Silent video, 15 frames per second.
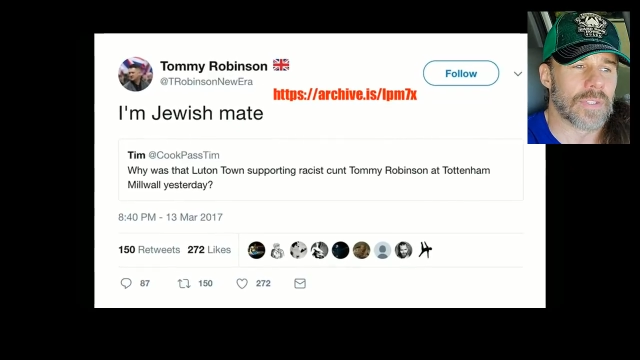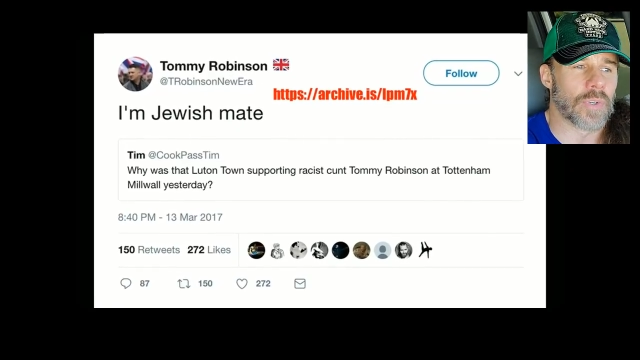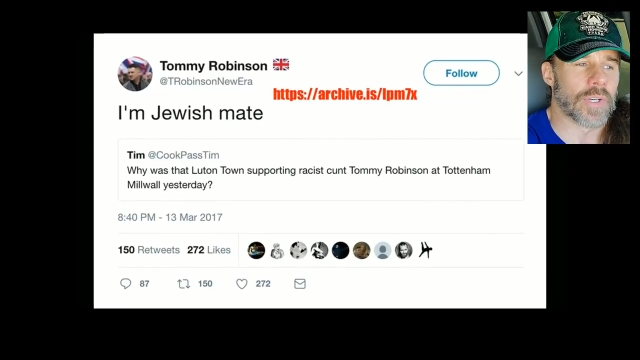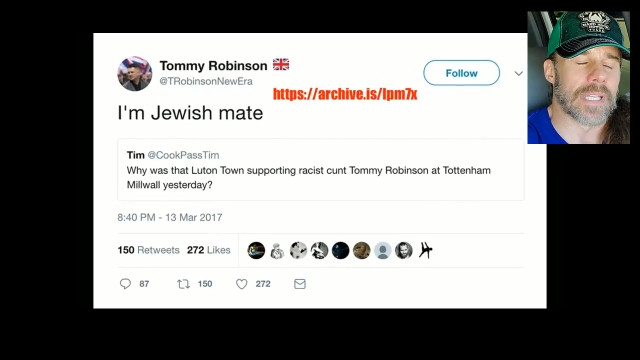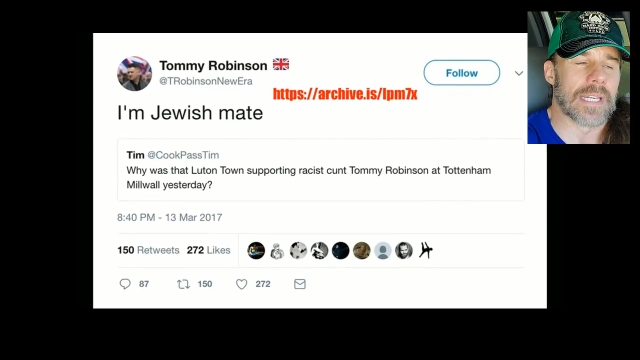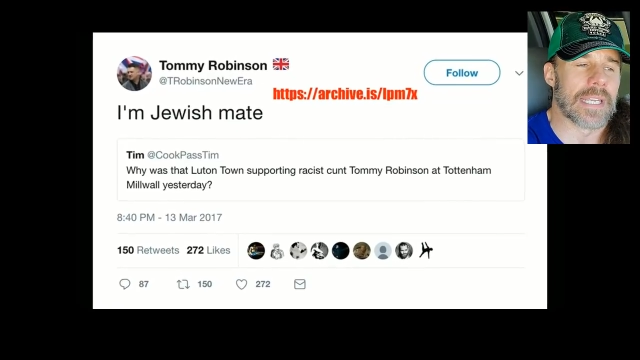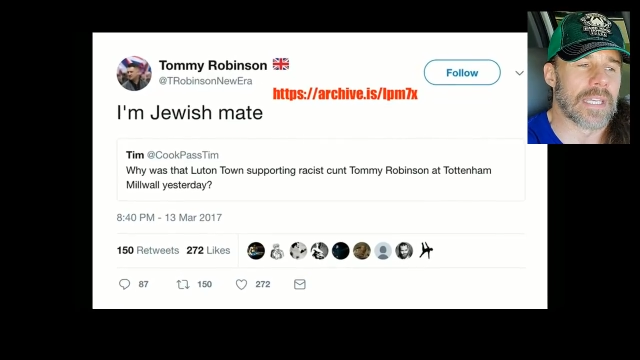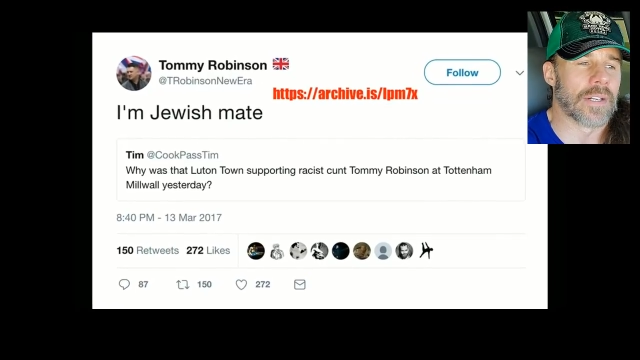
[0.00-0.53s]

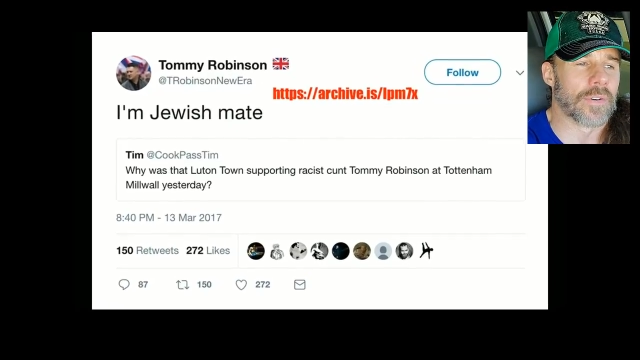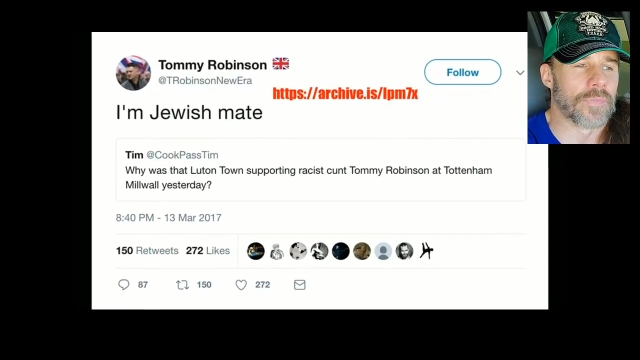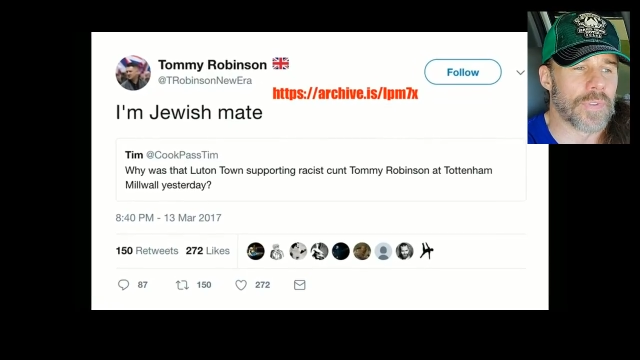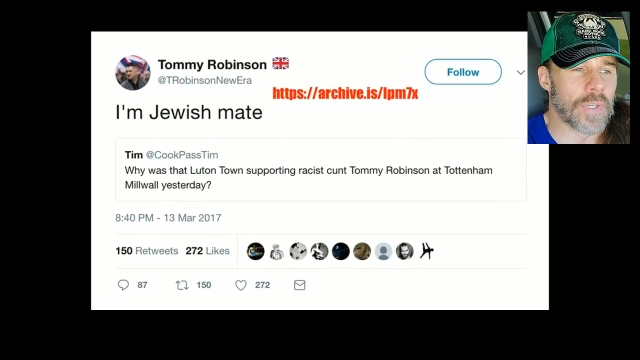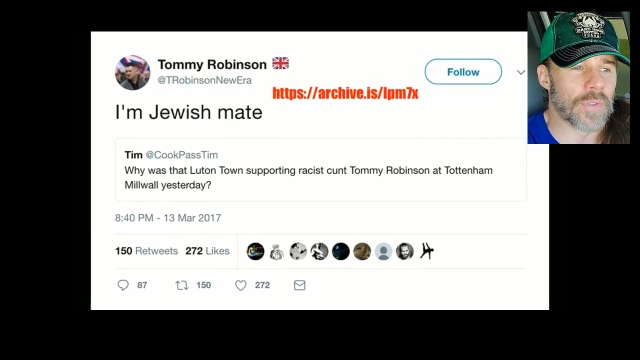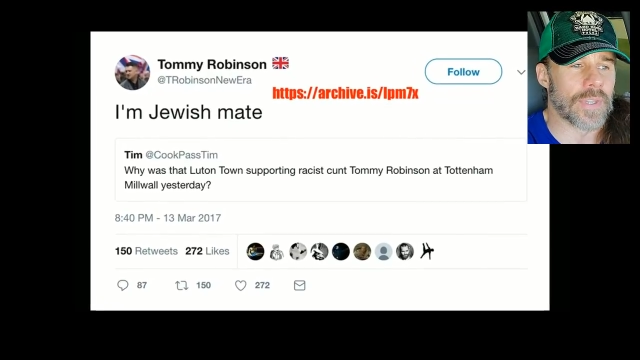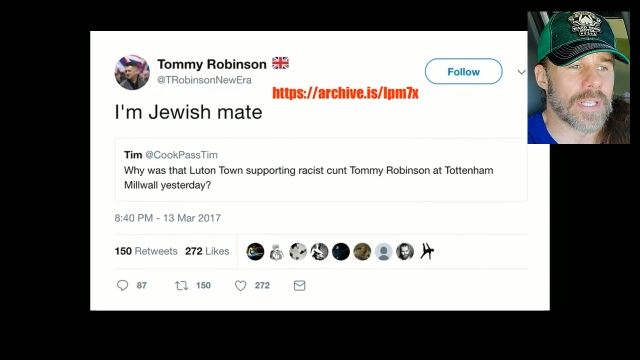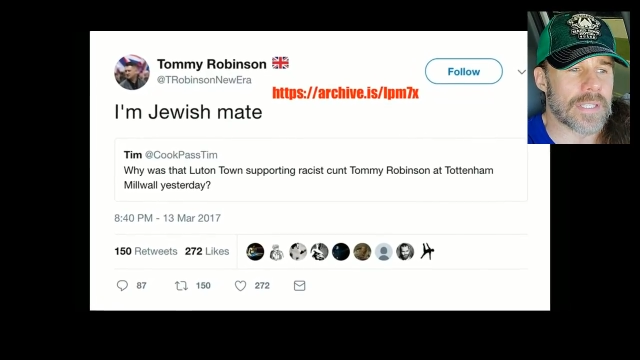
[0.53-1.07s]
during an
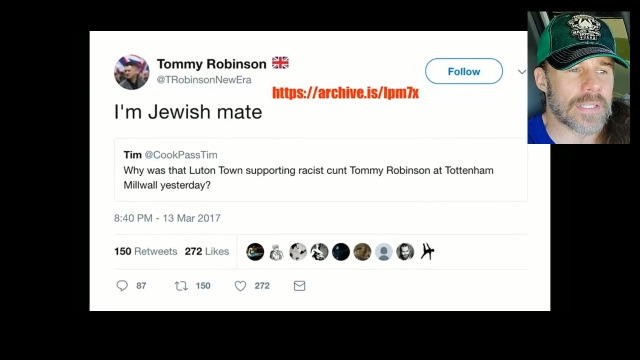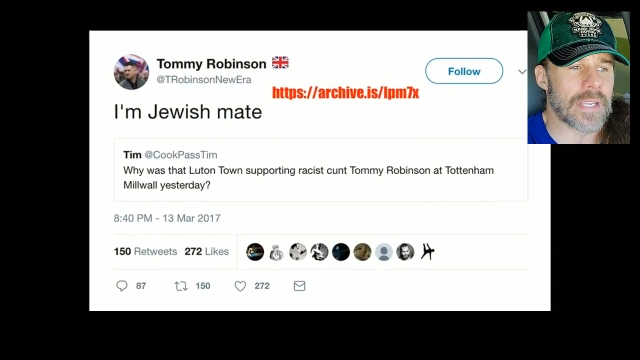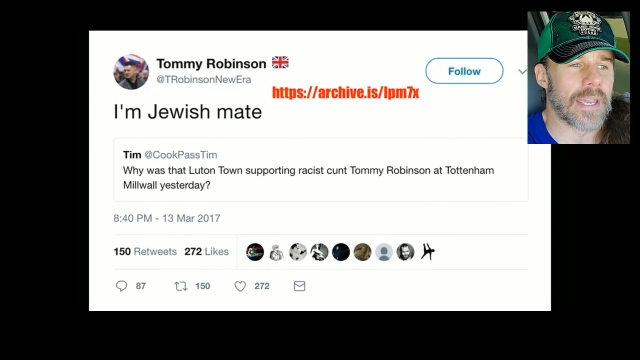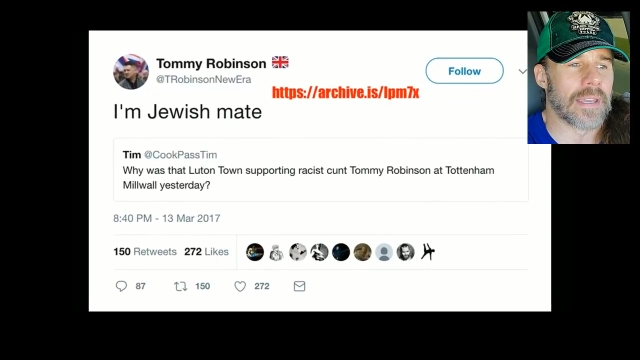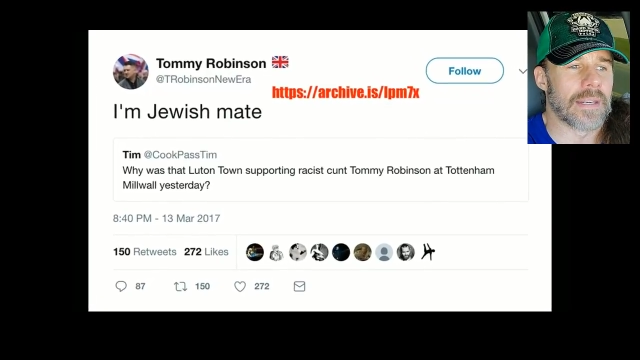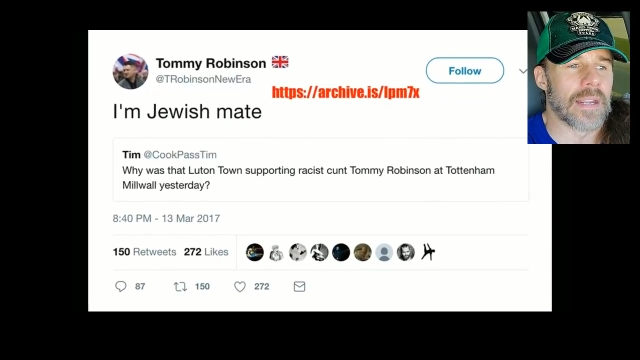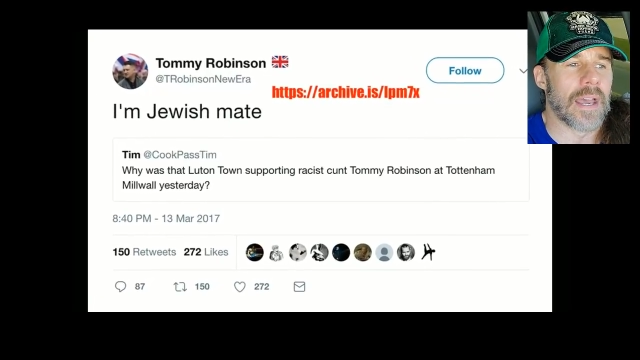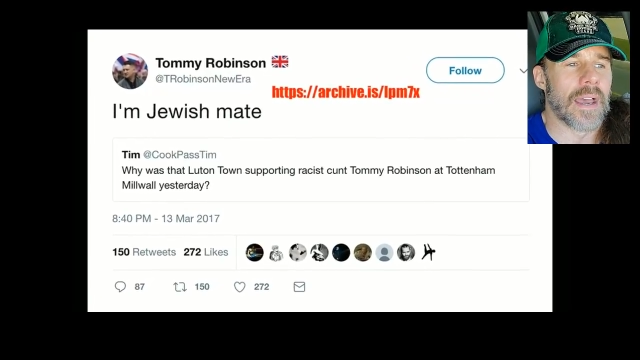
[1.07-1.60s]
interview that
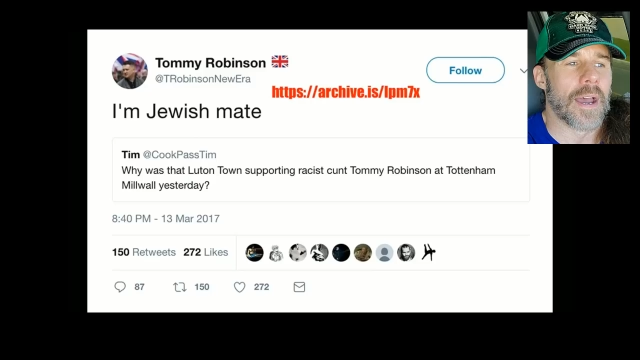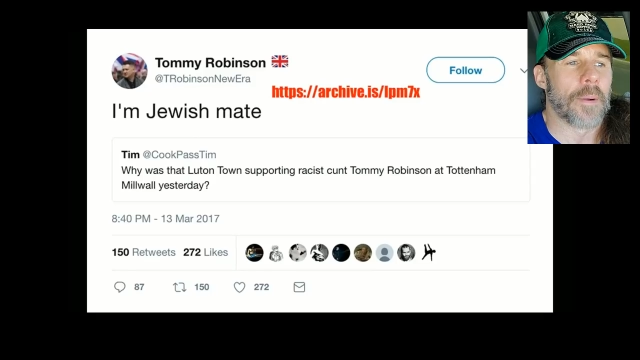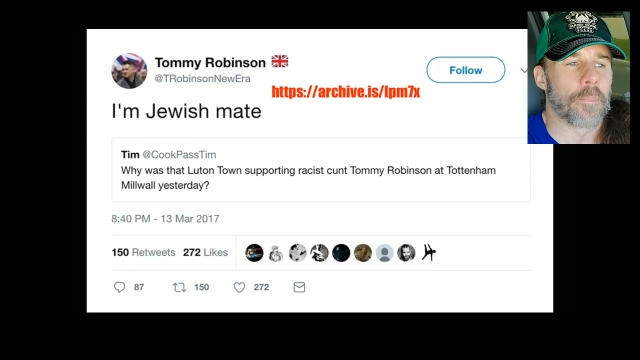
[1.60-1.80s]
said,